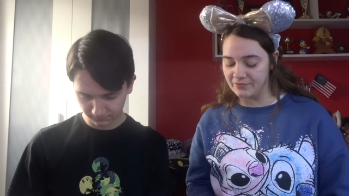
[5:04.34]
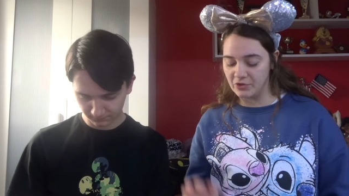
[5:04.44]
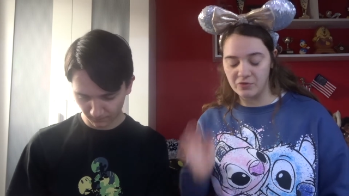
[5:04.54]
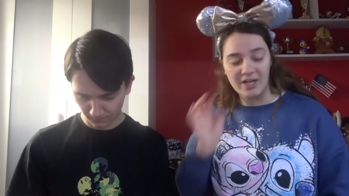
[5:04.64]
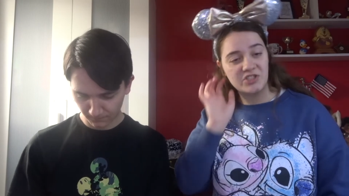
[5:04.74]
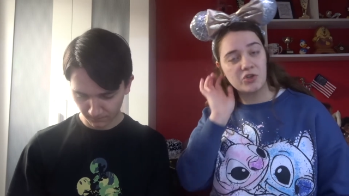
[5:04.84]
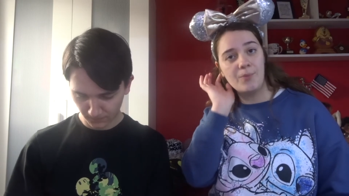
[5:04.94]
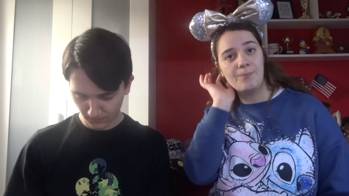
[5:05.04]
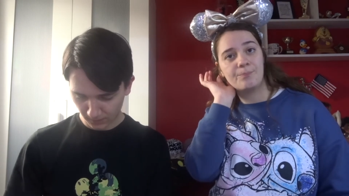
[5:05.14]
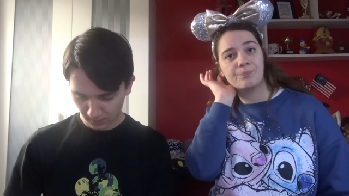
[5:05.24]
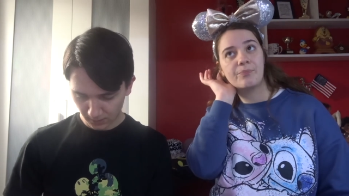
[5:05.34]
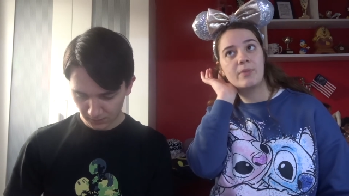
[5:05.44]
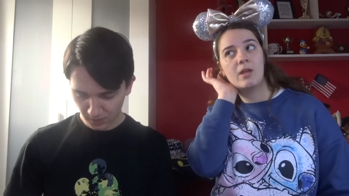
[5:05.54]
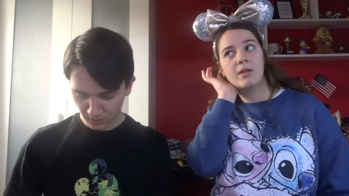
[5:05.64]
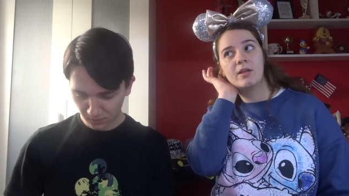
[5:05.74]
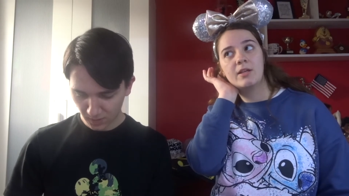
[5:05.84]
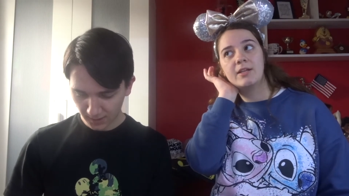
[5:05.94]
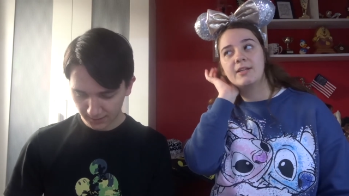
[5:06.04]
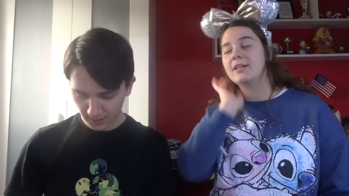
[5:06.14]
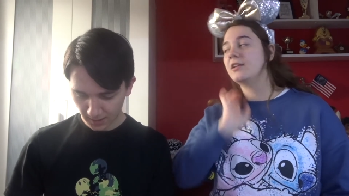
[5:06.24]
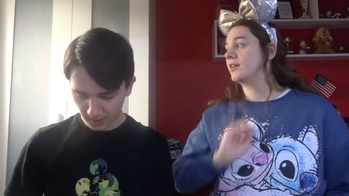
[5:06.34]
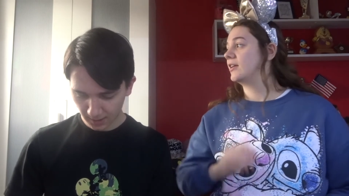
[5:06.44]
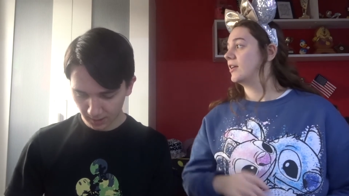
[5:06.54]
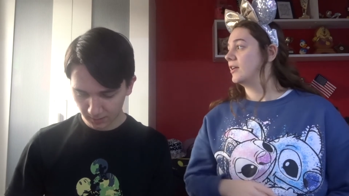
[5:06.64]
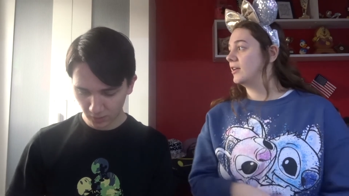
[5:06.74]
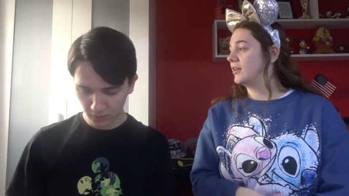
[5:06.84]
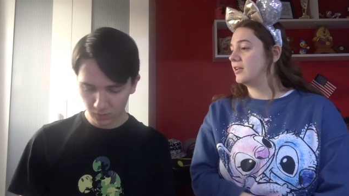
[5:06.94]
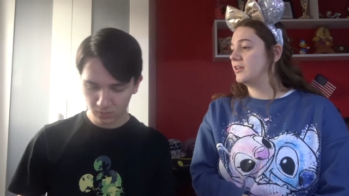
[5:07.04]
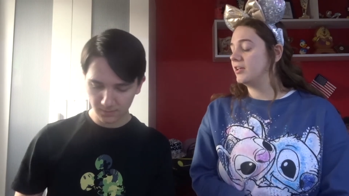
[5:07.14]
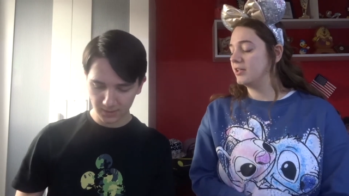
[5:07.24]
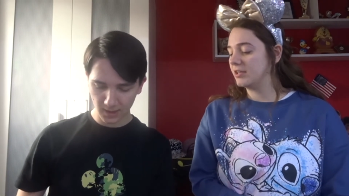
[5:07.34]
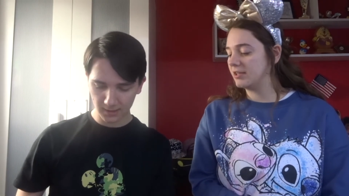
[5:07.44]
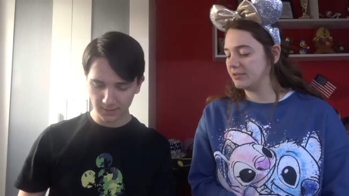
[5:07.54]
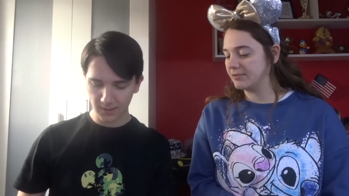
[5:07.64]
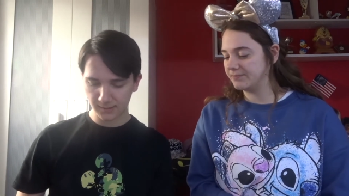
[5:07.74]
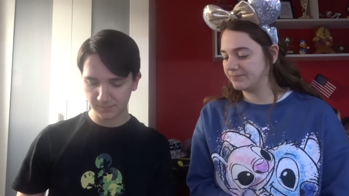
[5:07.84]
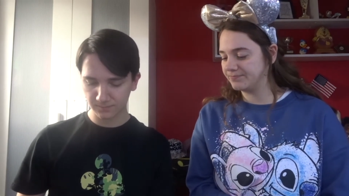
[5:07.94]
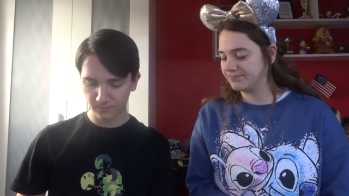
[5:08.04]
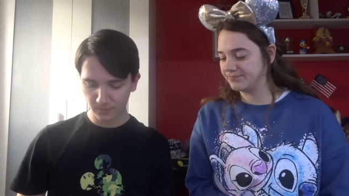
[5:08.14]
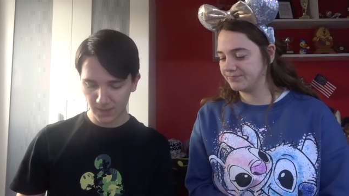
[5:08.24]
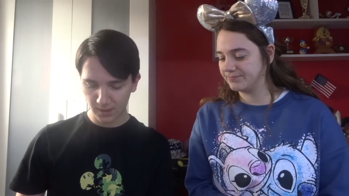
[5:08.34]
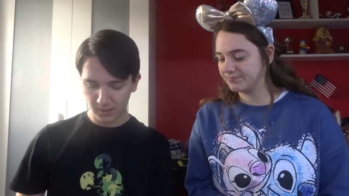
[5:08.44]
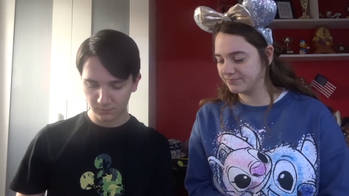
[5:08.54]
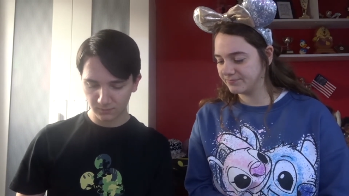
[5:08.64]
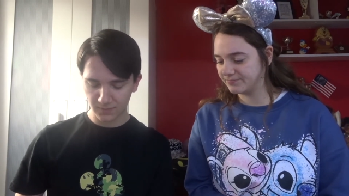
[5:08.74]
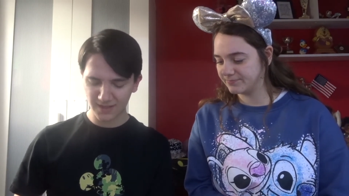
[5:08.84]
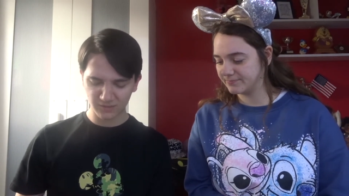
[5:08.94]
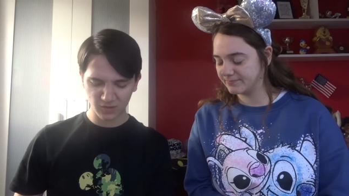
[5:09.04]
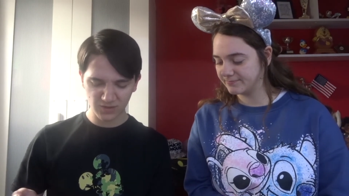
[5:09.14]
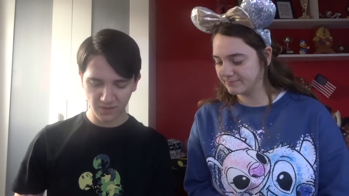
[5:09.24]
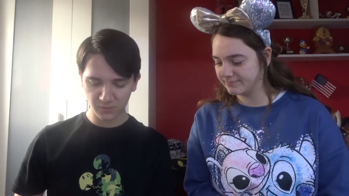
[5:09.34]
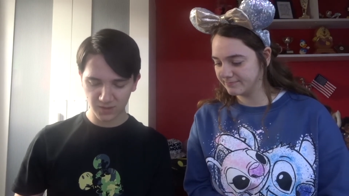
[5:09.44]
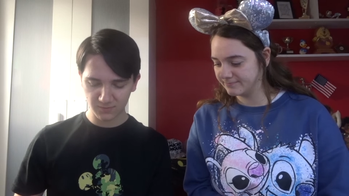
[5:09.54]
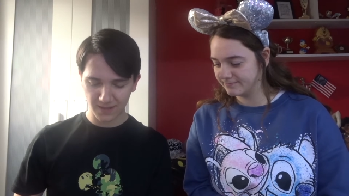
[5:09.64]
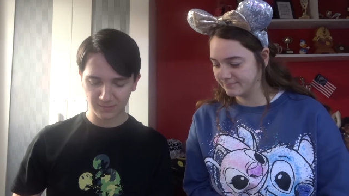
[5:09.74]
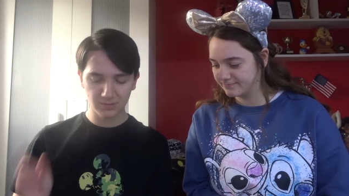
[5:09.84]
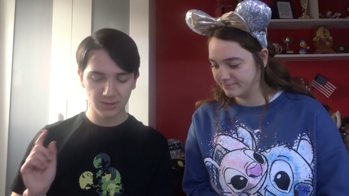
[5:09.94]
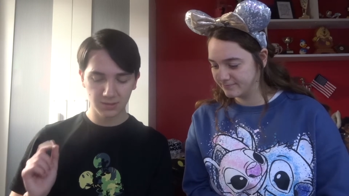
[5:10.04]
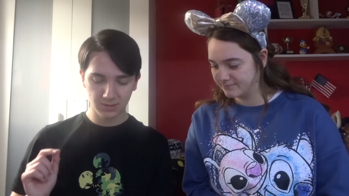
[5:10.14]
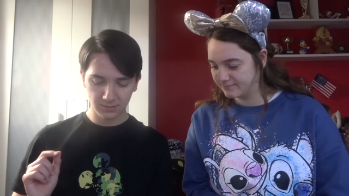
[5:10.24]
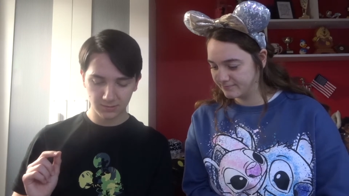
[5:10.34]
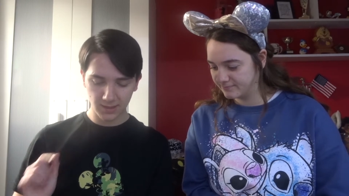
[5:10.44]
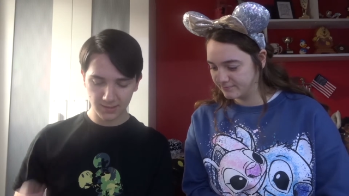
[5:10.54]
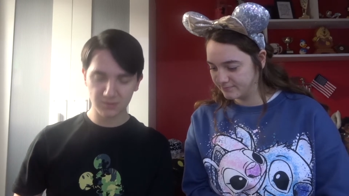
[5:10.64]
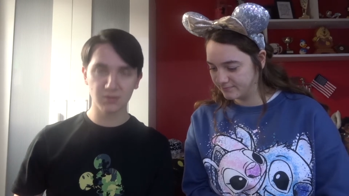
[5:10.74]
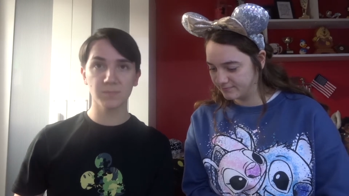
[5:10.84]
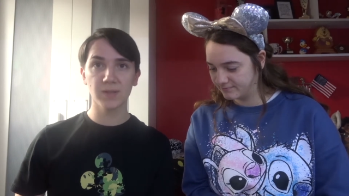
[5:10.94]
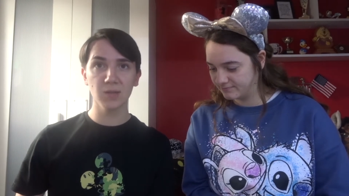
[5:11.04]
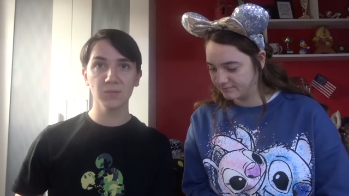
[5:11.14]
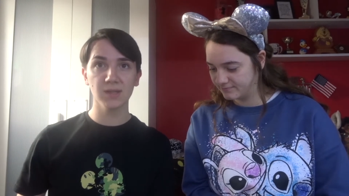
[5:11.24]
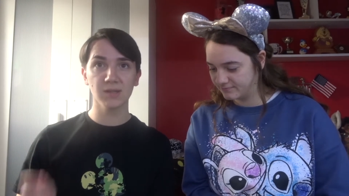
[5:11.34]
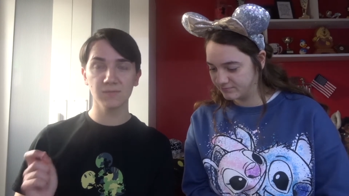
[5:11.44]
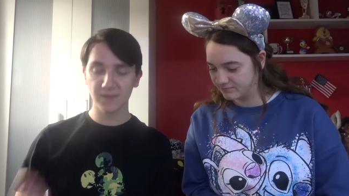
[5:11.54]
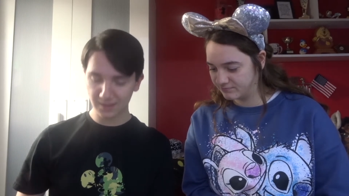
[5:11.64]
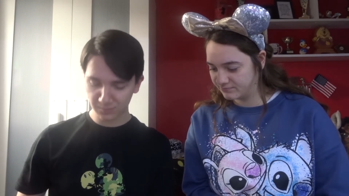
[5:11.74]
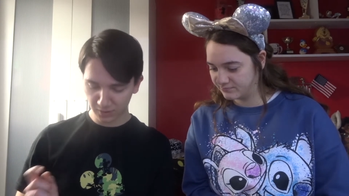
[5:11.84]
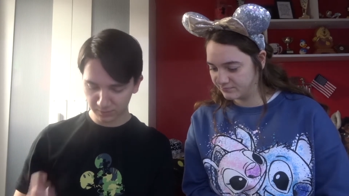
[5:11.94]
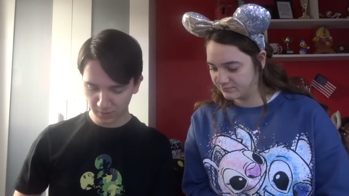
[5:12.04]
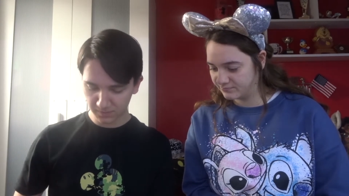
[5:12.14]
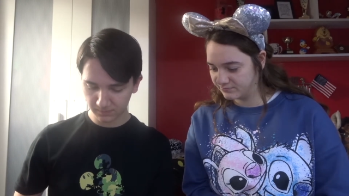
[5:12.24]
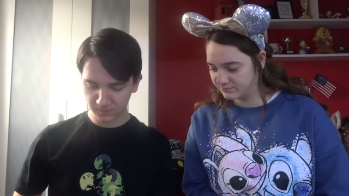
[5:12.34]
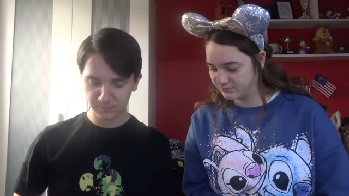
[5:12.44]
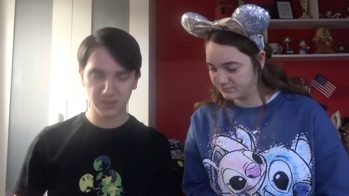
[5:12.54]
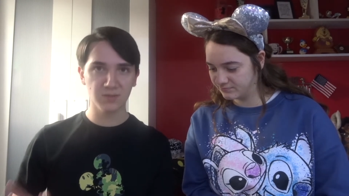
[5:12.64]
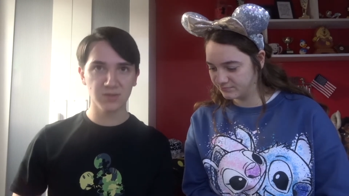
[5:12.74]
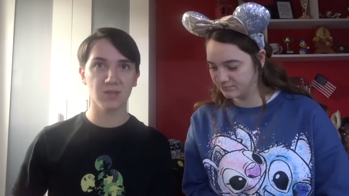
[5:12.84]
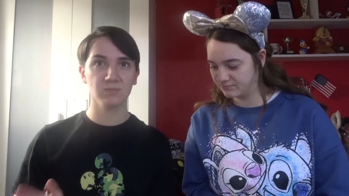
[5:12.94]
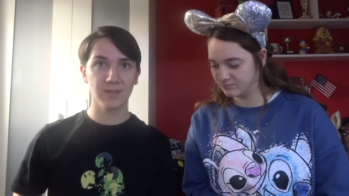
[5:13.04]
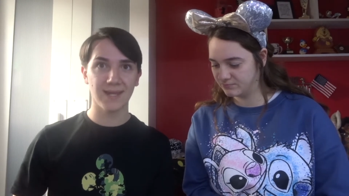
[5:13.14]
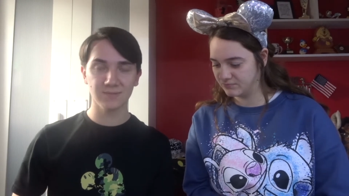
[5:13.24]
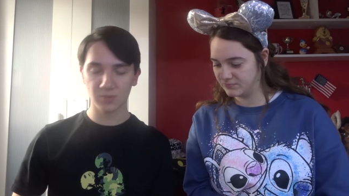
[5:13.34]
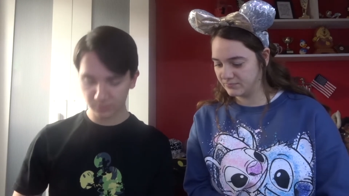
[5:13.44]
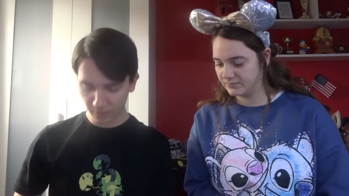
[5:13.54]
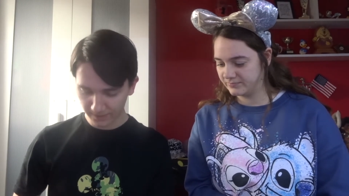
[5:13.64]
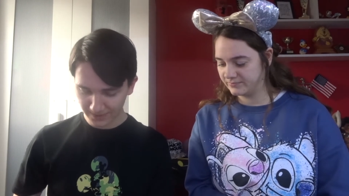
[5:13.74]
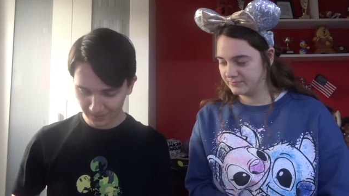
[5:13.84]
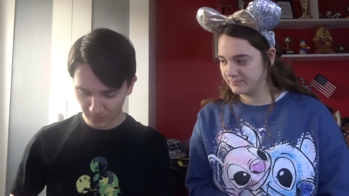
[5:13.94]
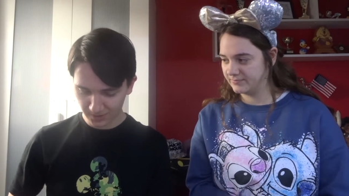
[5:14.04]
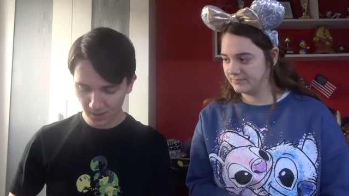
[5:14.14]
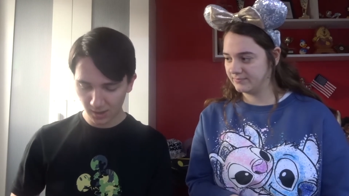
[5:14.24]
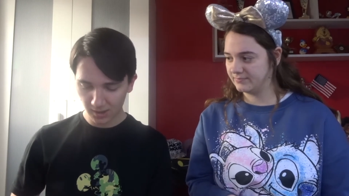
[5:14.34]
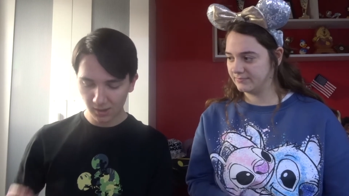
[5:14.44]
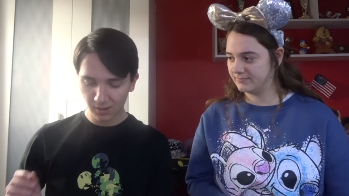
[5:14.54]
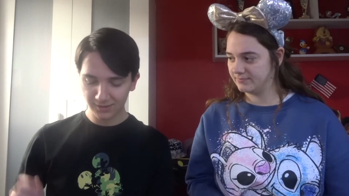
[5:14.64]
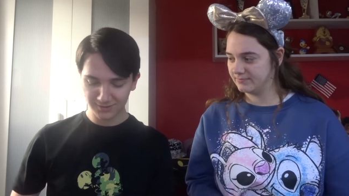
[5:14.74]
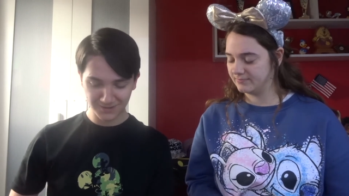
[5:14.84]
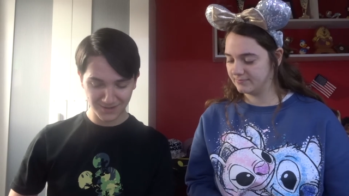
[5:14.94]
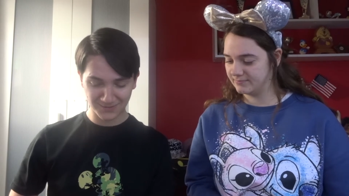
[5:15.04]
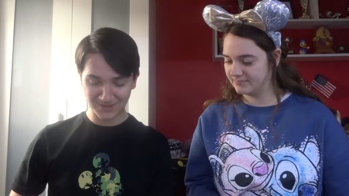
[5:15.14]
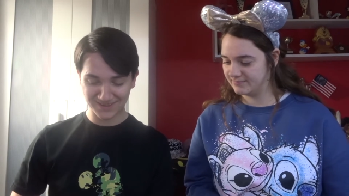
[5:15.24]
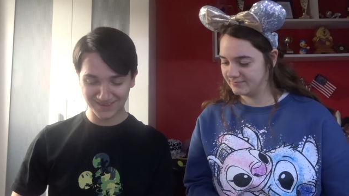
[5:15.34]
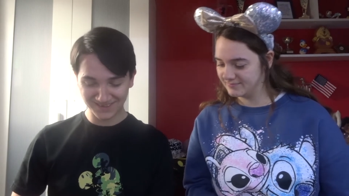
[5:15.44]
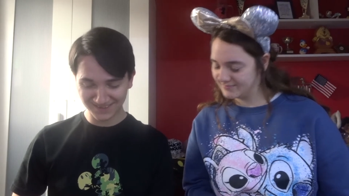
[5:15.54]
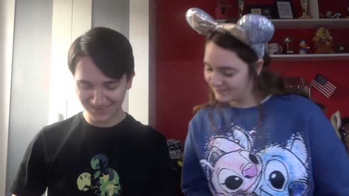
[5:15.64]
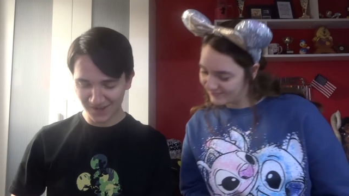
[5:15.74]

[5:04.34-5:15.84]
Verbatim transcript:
Speaker 1: food restaurant.
Speaker 2: So mine are Hakuna Matata, and I've got another one as well. It's the Pinocchio thing, but the prop the Pinocchio place, but the proper name is I don't know.